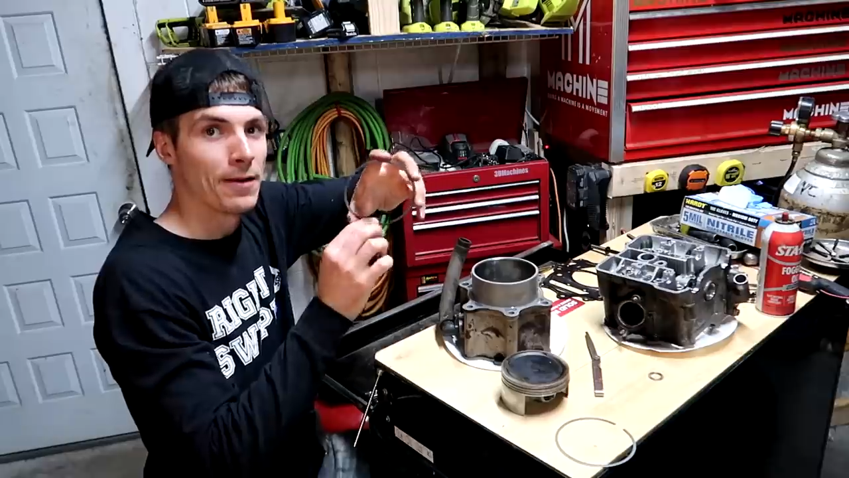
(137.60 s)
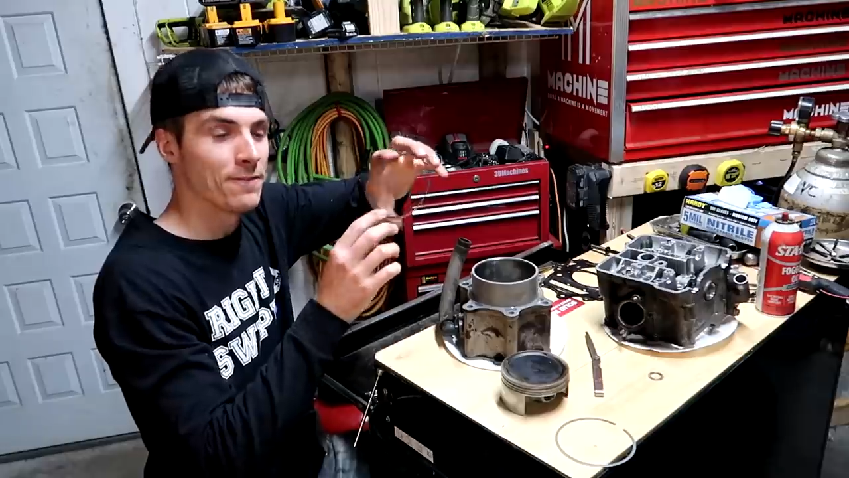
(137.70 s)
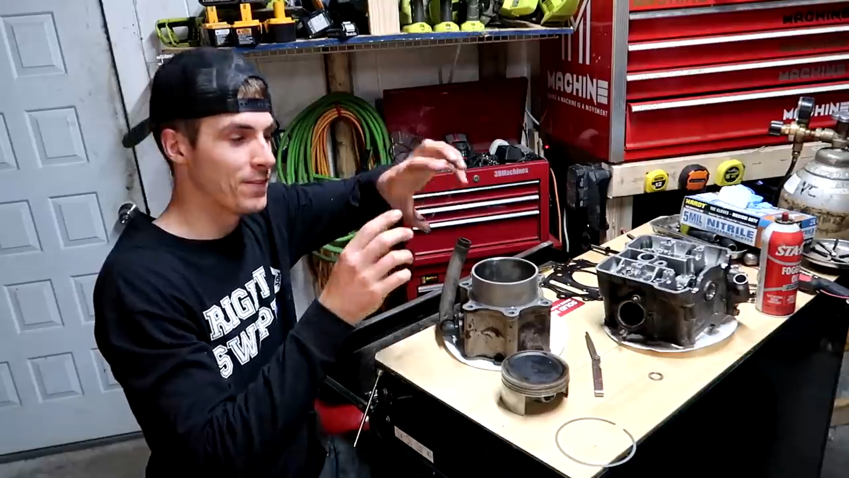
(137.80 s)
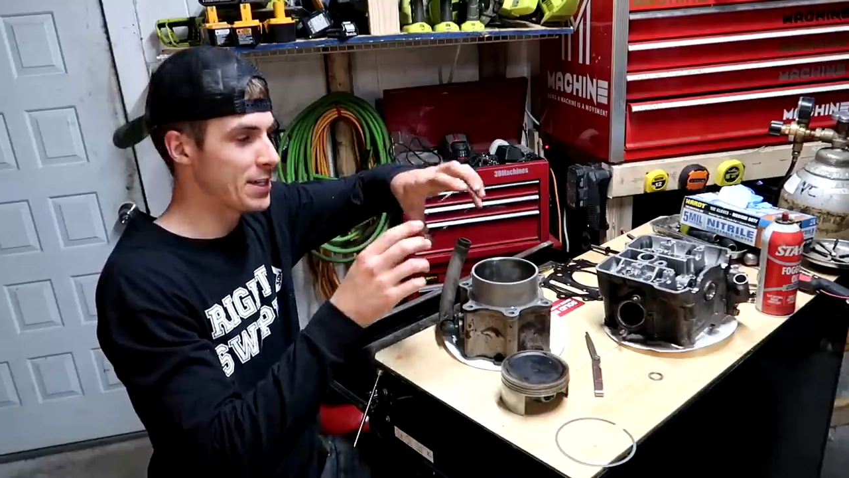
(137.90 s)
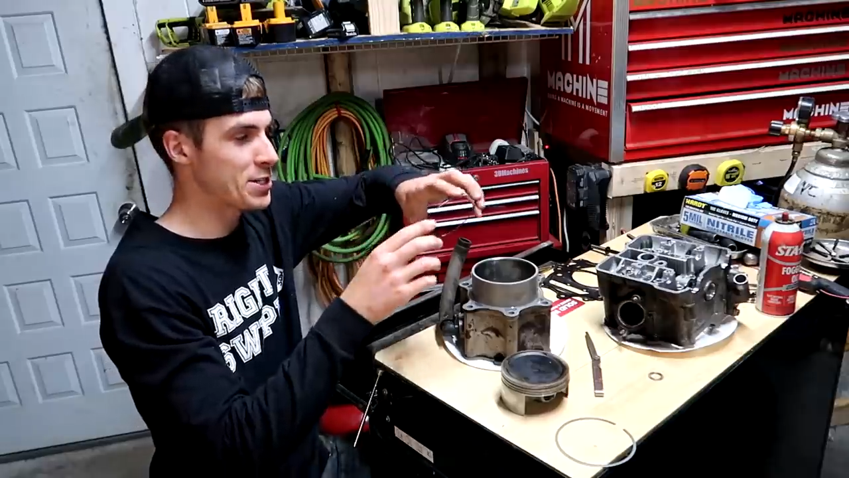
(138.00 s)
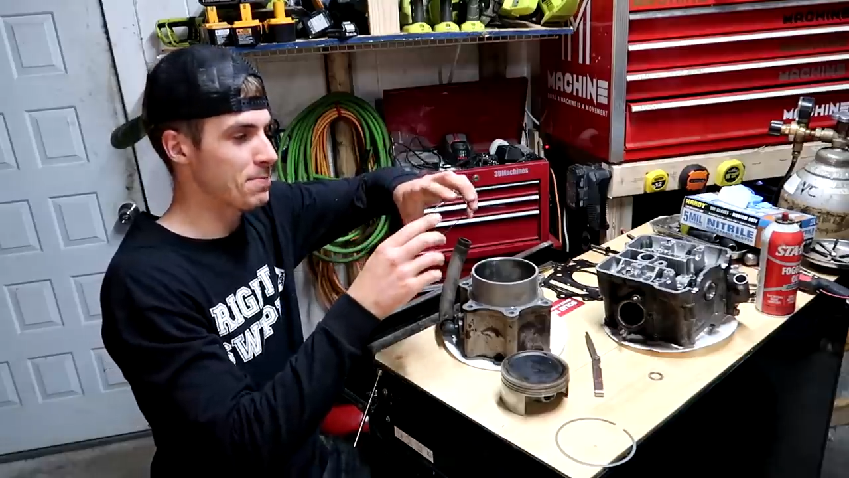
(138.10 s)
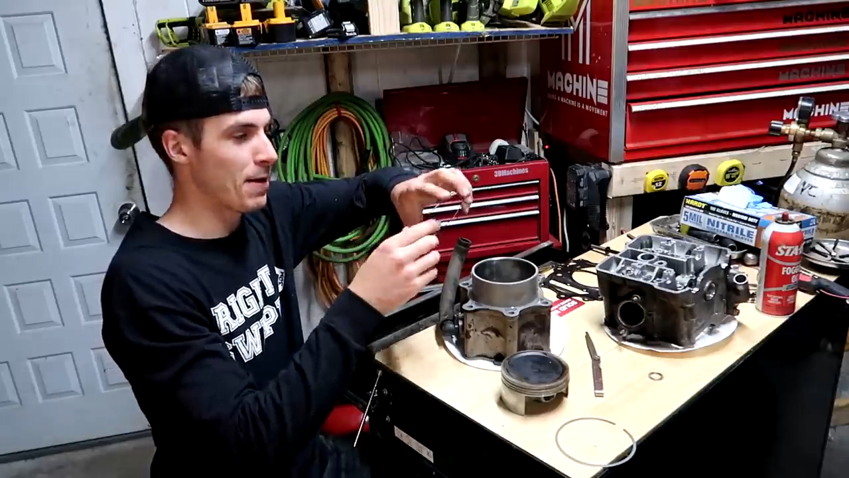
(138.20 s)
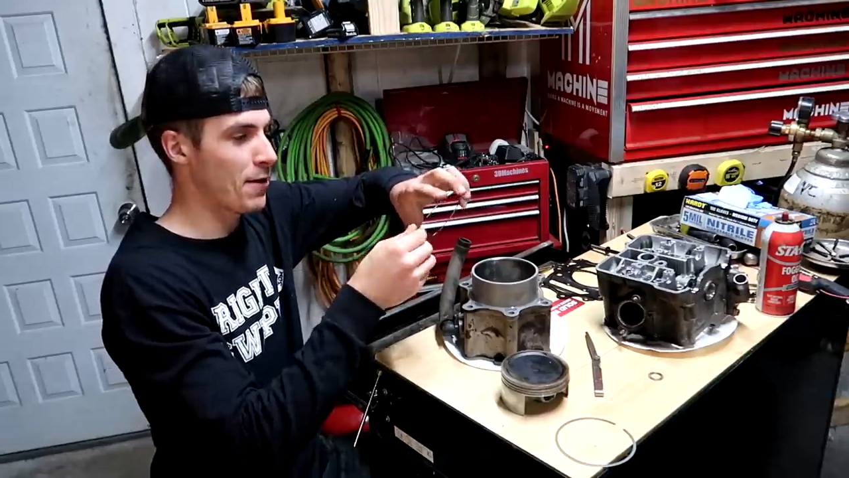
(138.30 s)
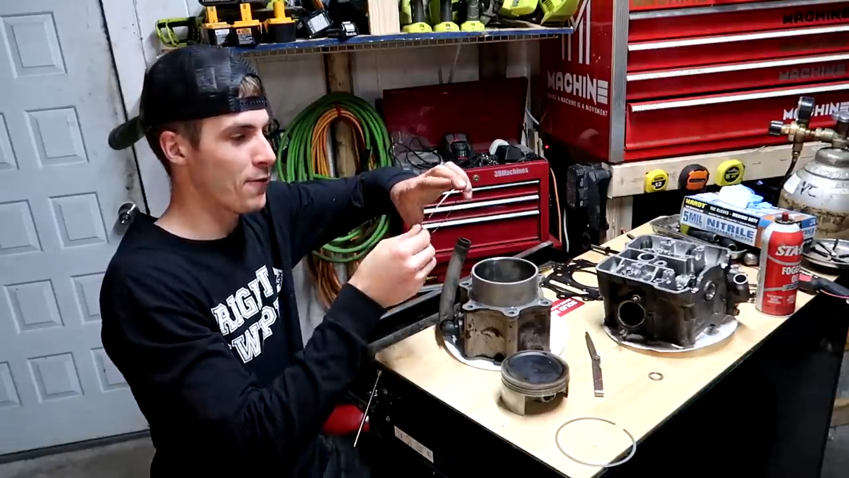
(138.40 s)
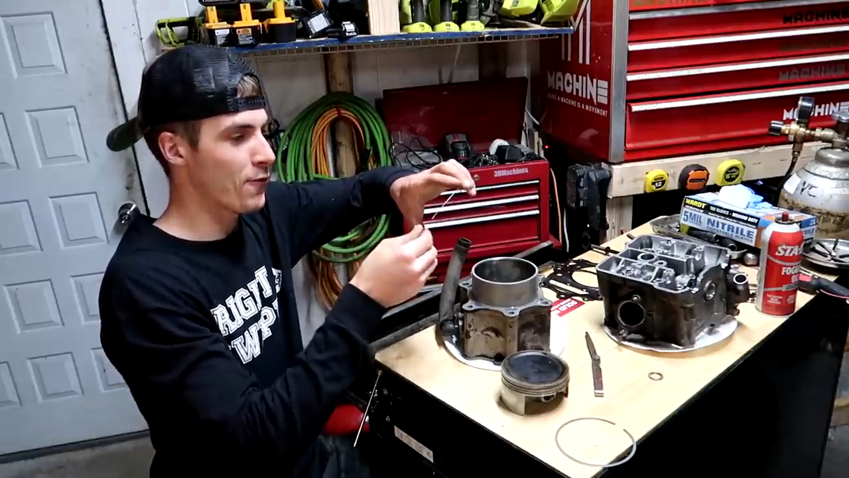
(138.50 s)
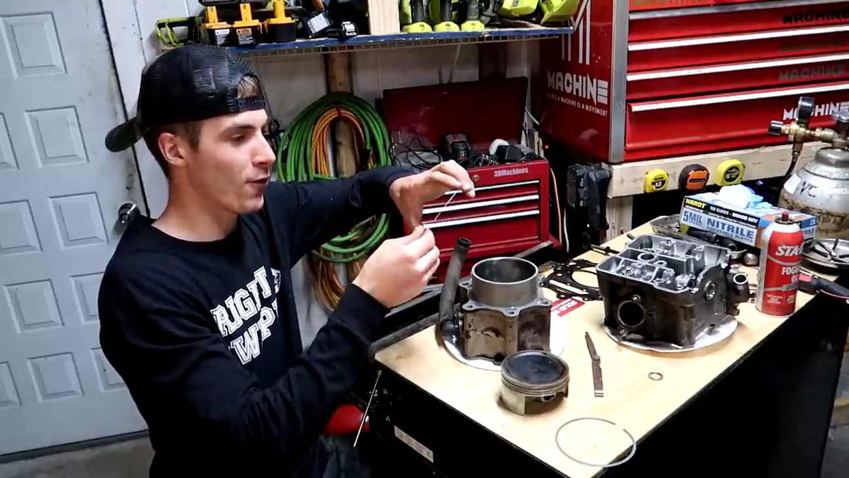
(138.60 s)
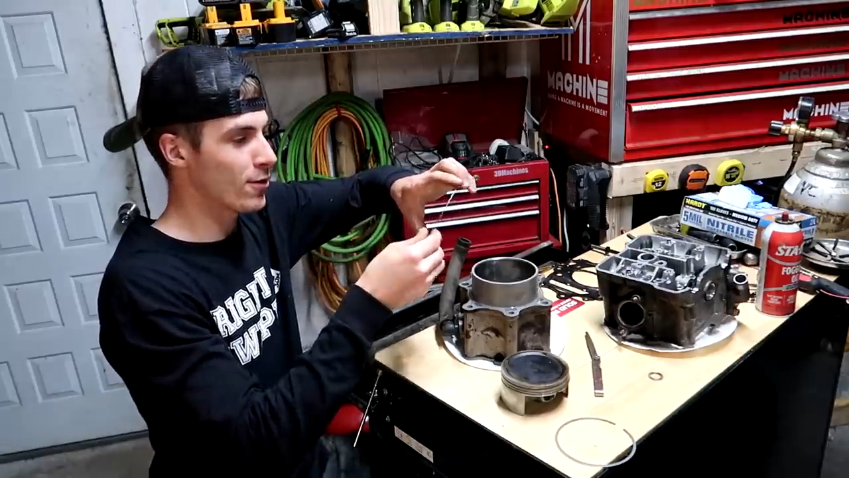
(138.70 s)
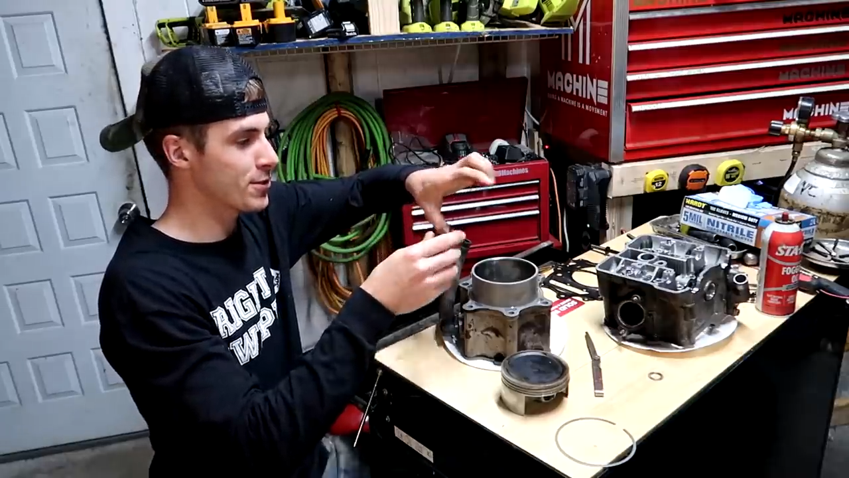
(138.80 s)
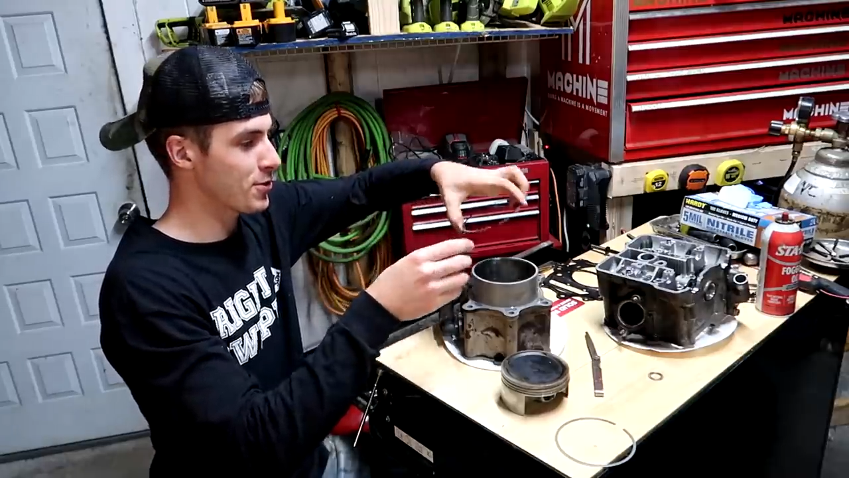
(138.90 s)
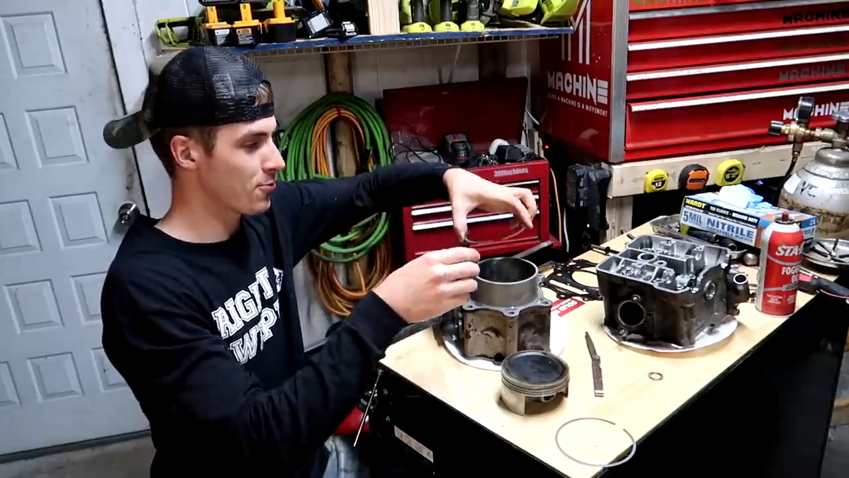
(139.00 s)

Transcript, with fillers: I'm gonna fish my first